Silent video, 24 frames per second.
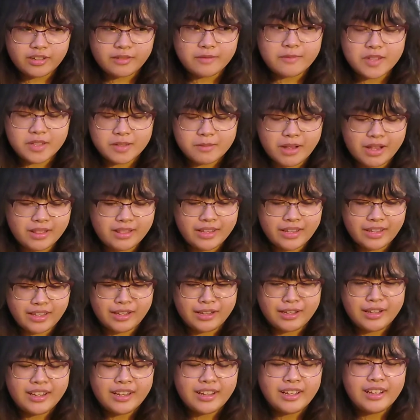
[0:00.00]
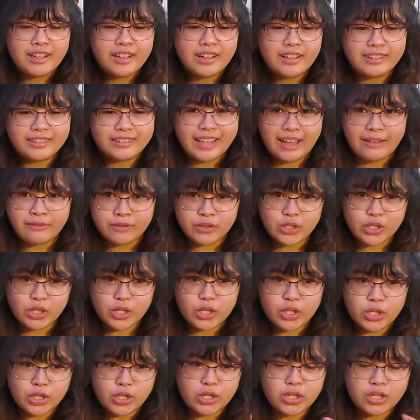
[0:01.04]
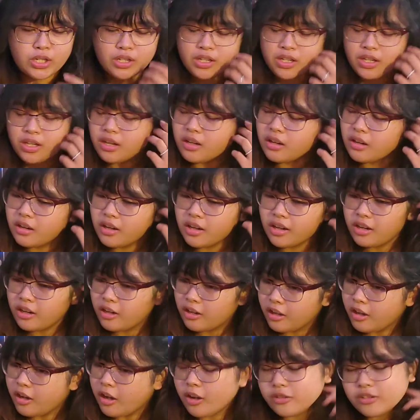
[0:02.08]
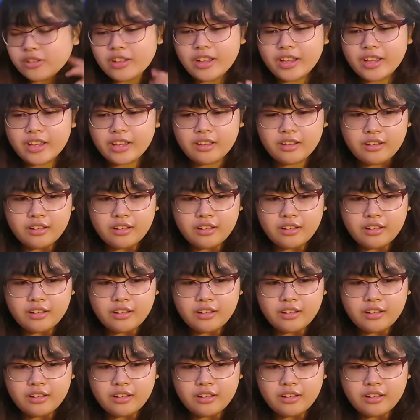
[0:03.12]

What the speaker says: smell, like lavender. Also like